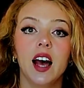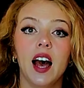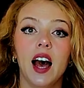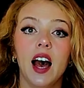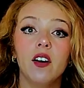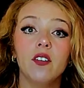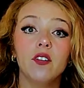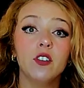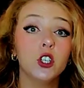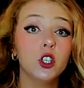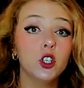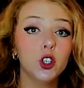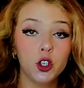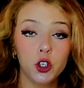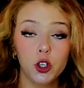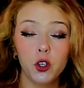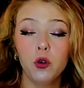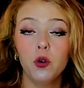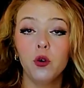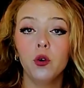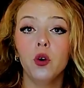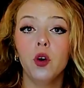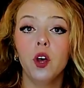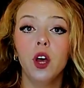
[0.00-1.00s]
after
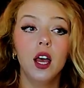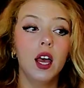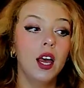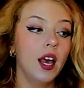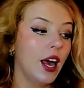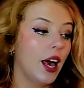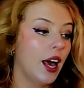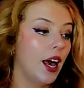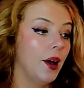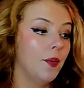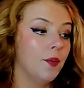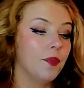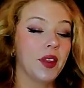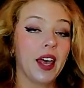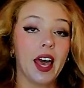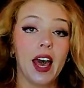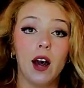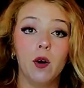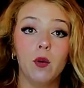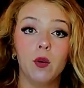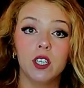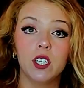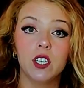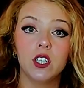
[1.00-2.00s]
two um,
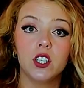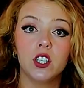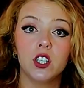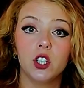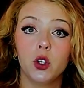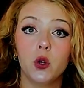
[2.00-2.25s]
hours,